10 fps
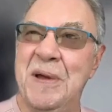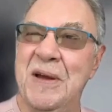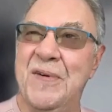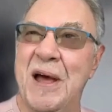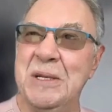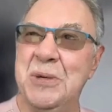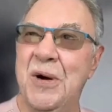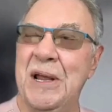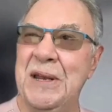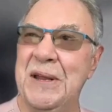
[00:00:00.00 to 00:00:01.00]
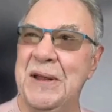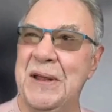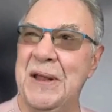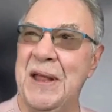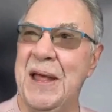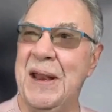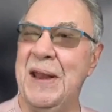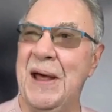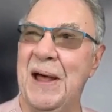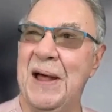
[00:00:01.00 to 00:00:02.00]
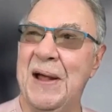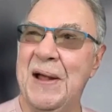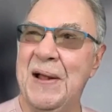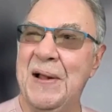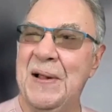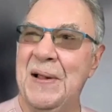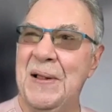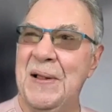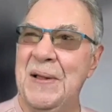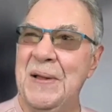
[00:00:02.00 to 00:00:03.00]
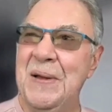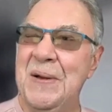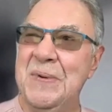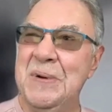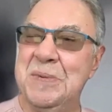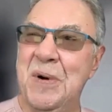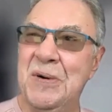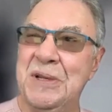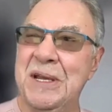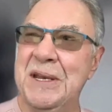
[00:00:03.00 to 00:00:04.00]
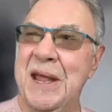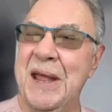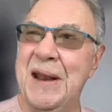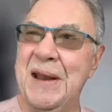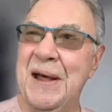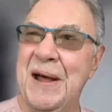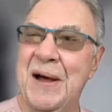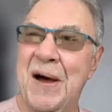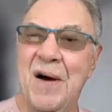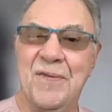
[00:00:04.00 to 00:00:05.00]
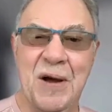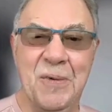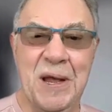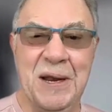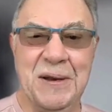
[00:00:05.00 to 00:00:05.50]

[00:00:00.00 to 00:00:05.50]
fat joint and we smoked it and off I went.